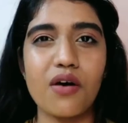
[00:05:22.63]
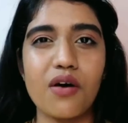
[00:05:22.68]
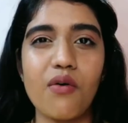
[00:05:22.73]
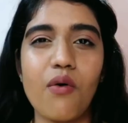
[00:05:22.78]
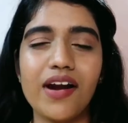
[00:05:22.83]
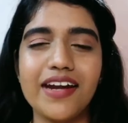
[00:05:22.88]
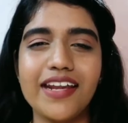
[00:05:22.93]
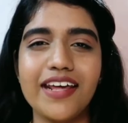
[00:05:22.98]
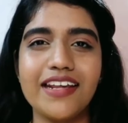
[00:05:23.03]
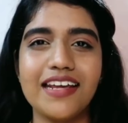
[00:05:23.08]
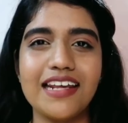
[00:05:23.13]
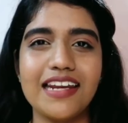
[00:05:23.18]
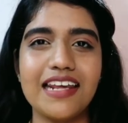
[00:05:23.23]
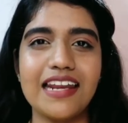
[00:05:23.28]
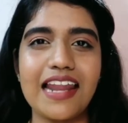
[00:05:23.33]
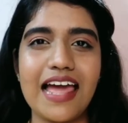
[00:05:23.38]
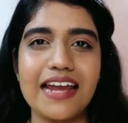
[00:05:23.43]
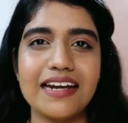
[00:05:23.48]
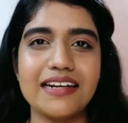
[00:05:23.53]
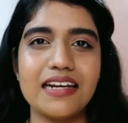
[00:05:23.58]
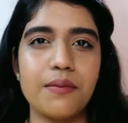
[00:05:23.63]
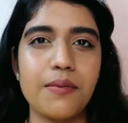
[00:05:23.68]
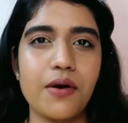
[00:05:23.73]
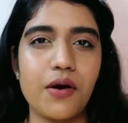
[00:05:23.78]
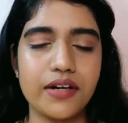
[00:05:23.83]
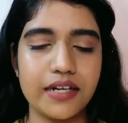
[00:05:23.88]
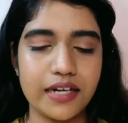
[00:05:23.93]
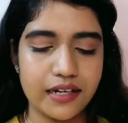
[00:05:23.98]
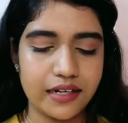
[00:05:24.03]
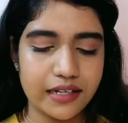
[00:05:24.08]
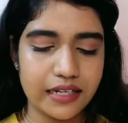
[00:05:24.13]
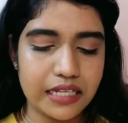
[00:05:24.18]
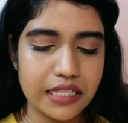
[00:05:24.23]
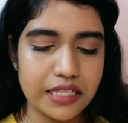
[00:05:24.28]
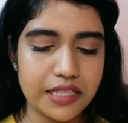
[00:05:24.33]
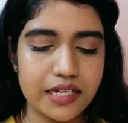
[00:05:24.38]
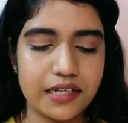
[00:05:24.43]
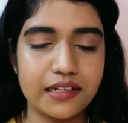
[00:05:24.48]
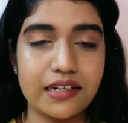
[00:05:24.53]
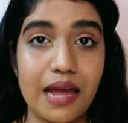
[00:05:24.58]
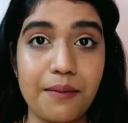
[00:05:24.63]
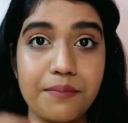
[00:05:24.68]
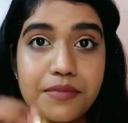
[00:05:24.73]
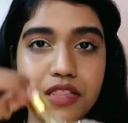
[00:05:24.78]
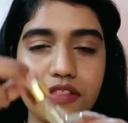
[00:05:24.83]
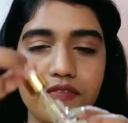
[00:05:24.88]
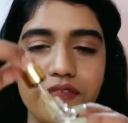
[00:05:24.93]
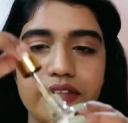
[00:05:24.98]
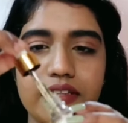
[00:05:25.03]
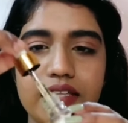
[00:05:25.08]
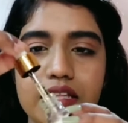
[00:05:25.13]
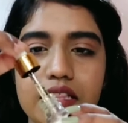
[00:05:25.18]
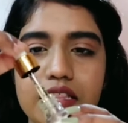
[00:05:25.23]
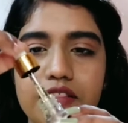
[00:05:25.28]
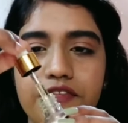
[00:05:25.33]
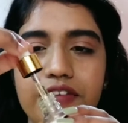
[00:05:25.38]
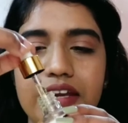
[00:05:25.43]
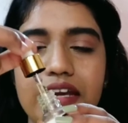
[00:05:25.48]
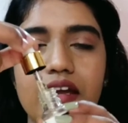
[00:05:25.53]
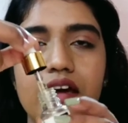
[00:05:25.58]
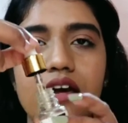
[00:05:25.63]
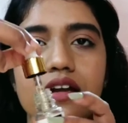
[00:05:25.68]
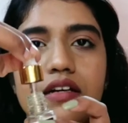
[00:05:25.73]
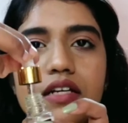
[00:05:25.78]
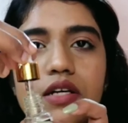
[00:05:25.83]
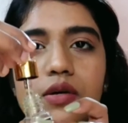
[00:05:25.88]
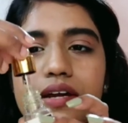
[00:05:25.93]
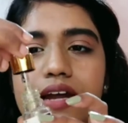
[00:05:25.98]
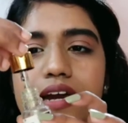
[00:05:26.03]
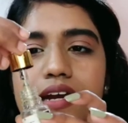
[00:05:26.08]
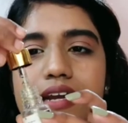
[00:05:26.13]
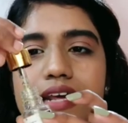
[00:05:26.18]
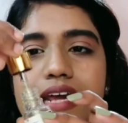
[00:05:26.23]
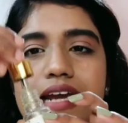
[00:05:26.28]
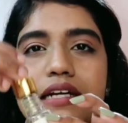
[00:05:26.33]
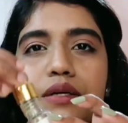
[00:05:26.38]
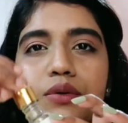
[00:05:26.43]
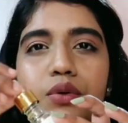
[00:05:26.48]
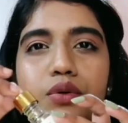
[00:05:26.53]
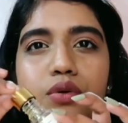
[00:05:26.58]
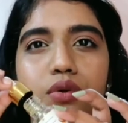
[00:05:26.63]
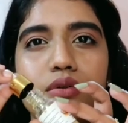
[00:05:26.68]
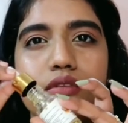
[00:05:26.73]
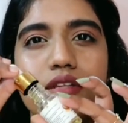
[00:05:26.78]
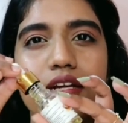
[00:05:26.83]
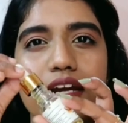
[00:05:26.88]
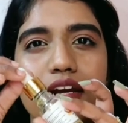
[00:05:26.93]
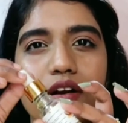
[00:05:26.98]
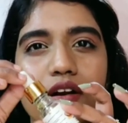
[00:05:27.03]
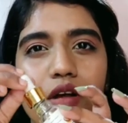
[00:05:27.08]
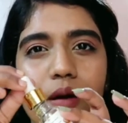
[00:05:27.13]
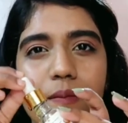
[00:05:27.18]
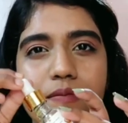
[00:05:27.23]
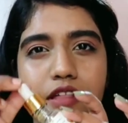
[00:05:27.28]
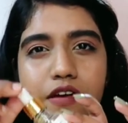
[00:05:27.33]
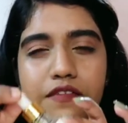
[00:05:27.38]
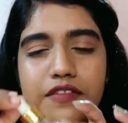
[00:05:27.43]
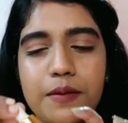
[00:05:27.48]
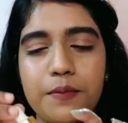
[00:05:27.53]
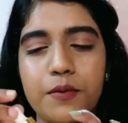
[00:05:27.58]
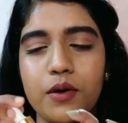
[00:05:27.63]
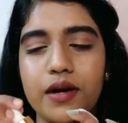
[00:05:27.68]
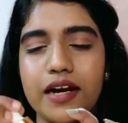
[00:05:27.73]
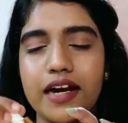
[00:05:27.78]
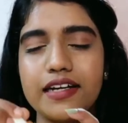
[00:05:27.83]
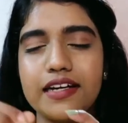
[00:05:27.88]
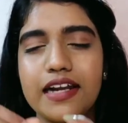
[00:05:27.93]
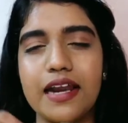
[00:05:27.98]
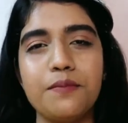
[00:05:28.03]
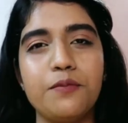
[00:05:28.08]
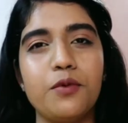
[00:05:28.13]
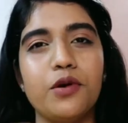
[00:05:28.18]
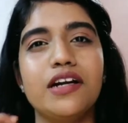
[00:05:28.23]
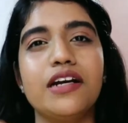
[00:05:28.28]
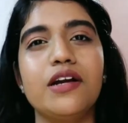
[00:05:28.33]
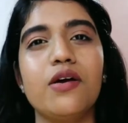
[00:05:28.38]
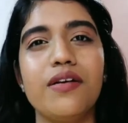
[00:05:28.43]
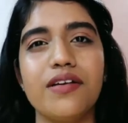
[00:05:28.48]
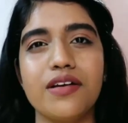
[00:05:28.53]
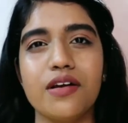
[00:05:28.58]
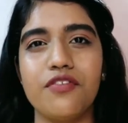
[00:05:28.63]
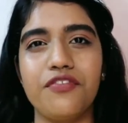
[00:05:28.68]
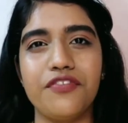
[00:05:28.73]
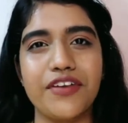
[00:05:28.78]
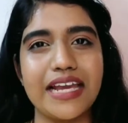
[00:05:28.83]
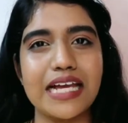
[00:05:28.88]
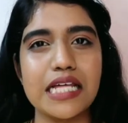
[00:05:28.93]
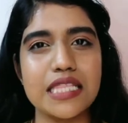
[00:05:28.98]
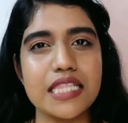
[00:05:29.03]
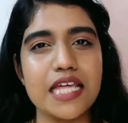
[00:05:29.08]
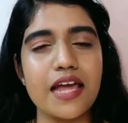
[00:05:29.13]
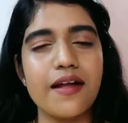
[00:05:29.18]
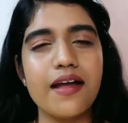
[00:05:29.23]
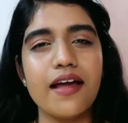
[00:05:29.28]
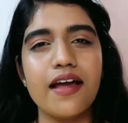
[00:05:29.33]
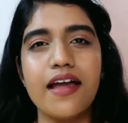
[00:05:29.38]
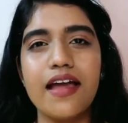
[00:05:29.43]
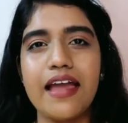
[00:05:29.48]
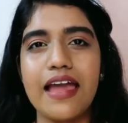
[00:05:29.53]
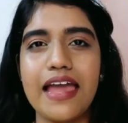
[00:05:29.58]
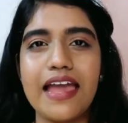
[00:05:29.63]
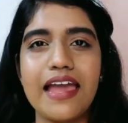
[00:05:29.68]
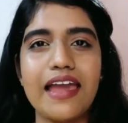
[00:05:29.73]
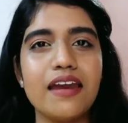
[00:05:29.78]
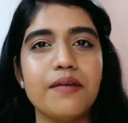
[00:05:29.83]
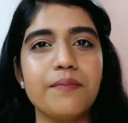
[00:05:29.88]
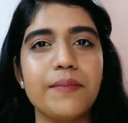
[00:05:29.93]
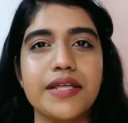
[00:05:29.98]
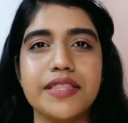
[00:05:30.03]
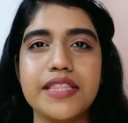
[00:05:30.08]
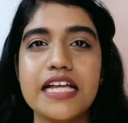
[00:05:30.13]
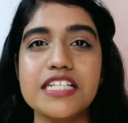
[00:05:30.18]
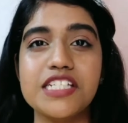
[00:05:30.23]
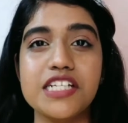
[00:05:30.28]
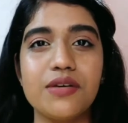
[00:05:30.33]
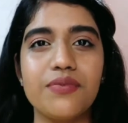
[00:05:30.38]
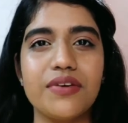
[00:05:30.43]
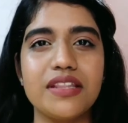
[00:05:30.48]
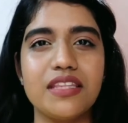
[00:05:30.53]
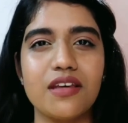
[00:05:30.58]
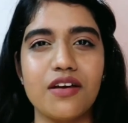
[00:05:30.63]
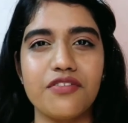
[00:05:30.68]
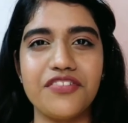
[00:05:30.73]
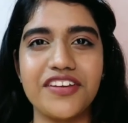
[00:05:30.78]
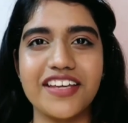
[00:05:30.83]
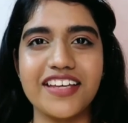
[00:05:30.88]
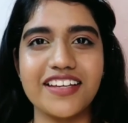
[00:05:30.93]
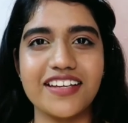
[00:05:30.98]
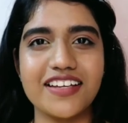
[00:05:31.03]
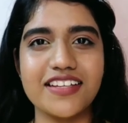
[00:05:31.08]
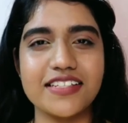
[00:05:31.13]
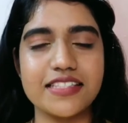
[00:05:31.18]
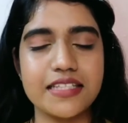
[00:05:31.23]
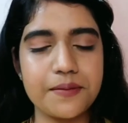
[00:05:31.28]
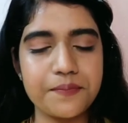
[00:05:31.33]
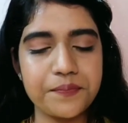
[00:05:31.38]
So what I really liked about it is it comes with this filler. You can take 2 to 3 drops of the product and put it on your face and massage it with your fingers.